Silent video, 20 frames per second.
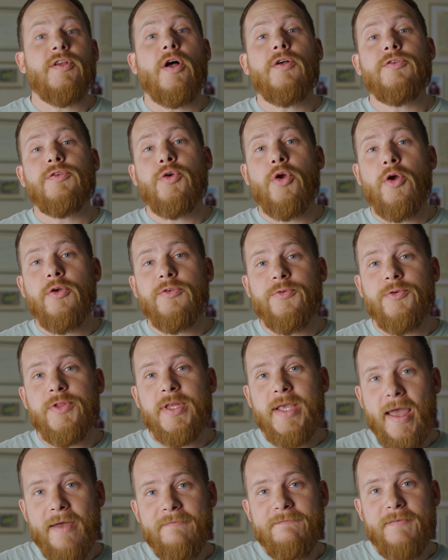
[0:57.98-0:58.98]
also goes for
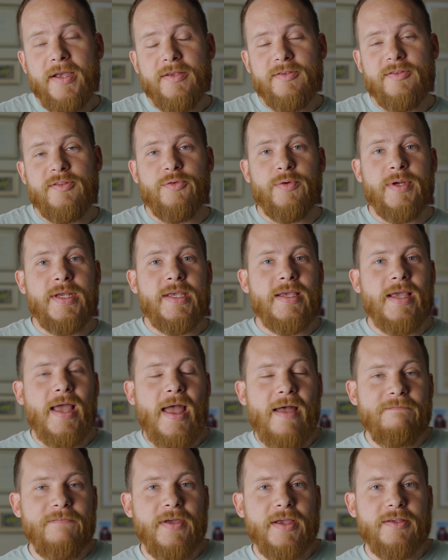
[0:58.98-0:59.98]
the FX3,
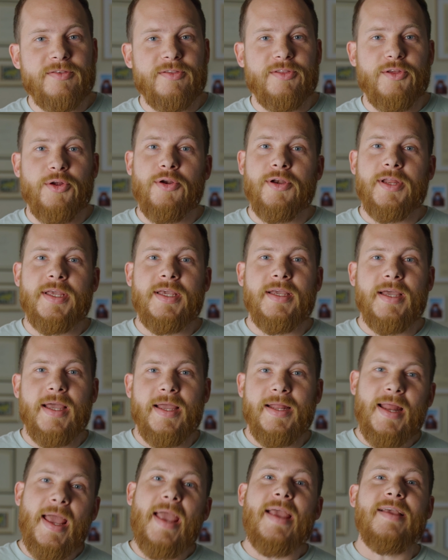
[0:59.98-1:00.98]
FX30,
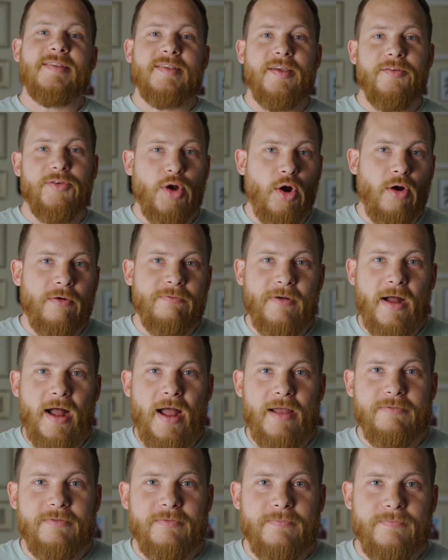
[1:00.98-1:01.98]
and
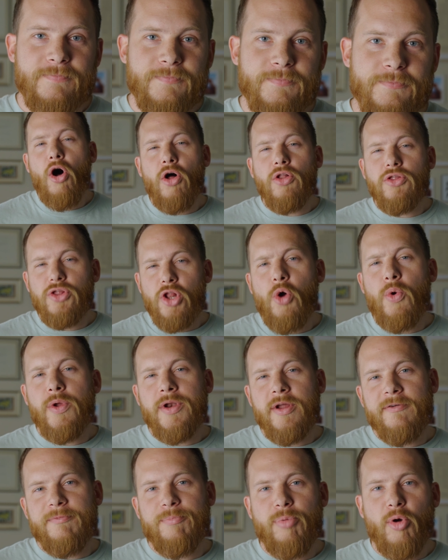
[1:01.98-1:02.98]
a7R5. They're all low
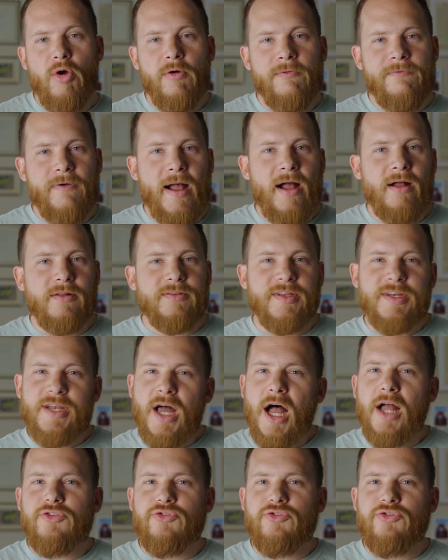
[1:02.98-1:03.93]
enough profile to not